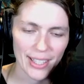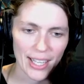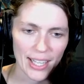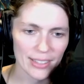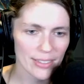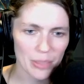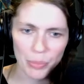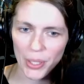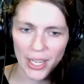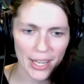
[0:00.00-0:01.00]
And at this
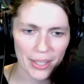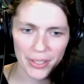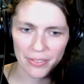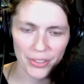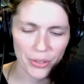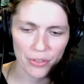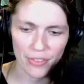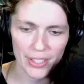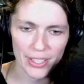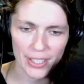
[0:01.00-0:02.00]
point, I don't even know if
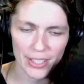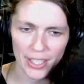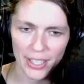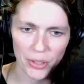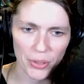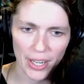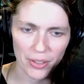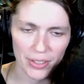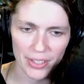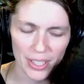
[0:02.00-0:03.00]
I see us getting
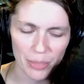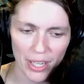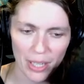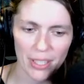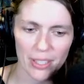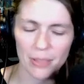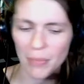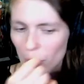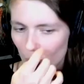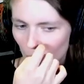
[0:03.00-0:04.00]
around these Pridemates.
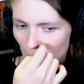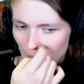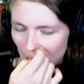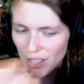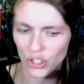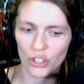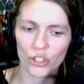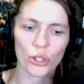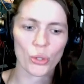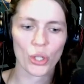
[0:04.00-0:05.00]
Maybe if we attach
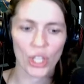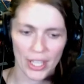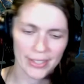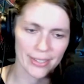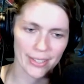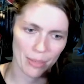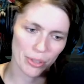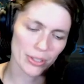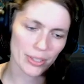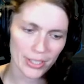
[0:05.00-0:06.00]
2 Colossus
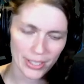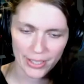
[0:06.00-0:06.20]
Hammers